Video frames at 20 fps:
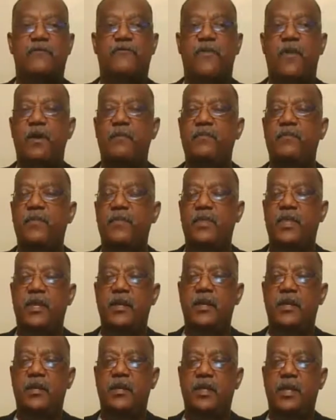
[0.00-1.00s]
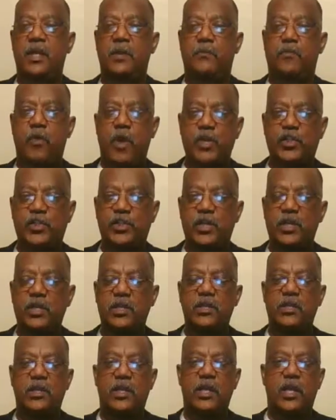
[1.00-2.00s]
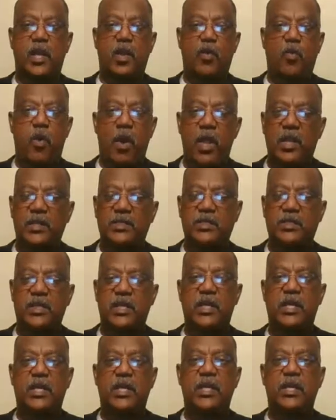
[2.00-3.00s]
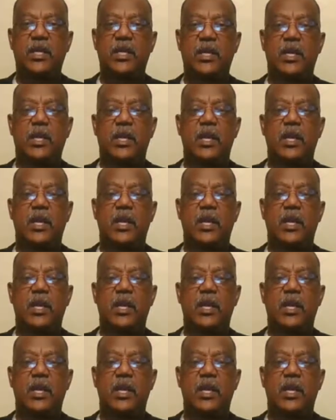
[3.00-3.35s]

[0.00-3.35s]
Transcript: from the oppression, the inequality,